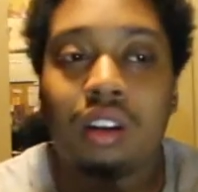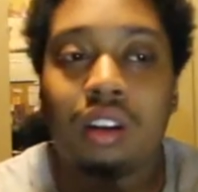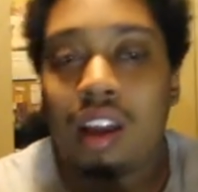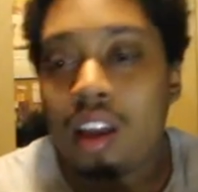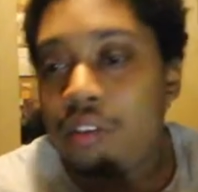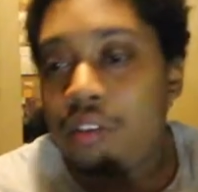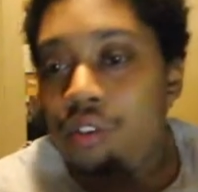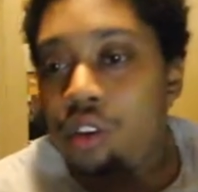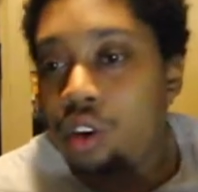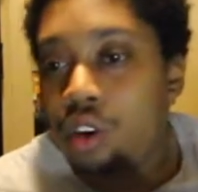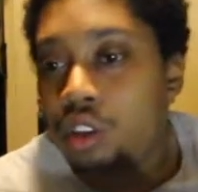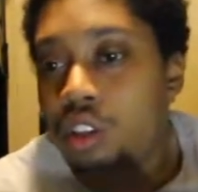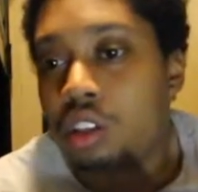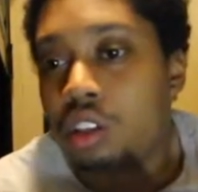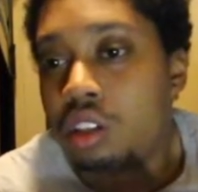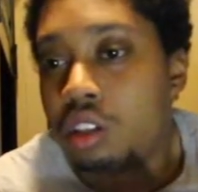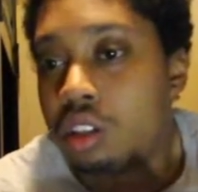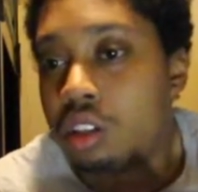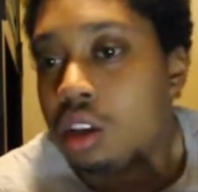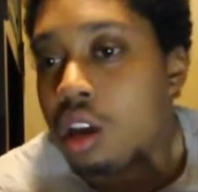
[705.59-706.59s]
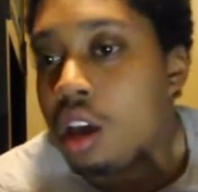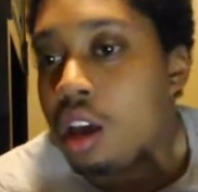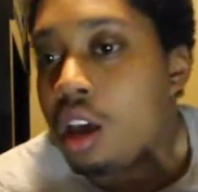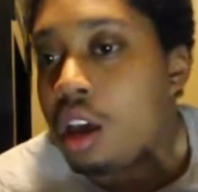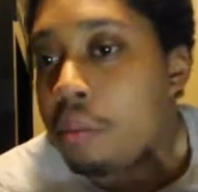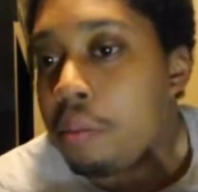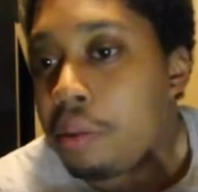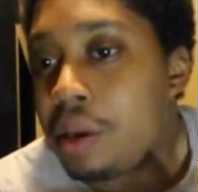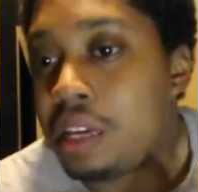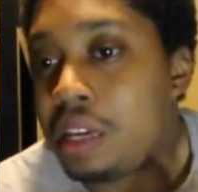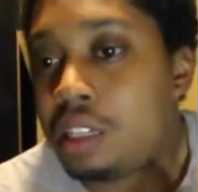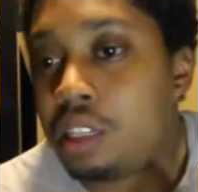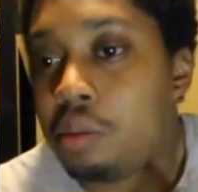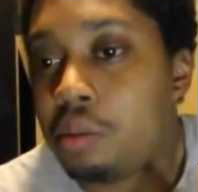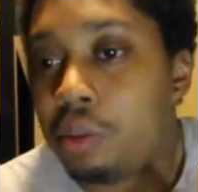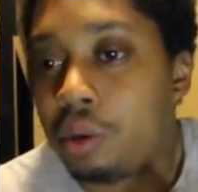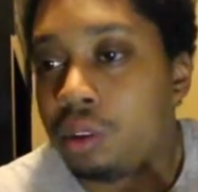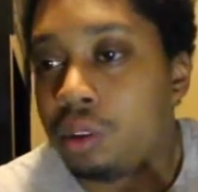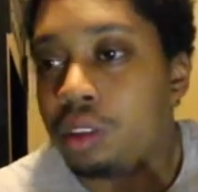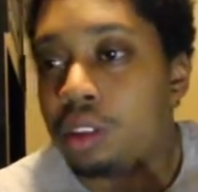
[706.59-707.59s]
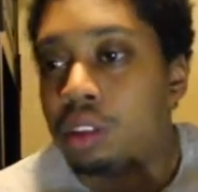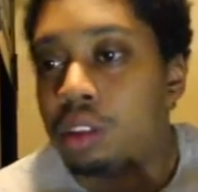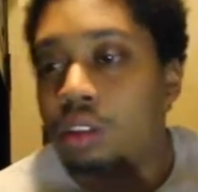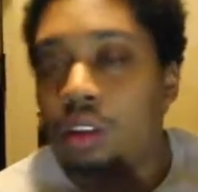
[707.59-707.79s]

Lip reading: Like, if you go to PC Builder,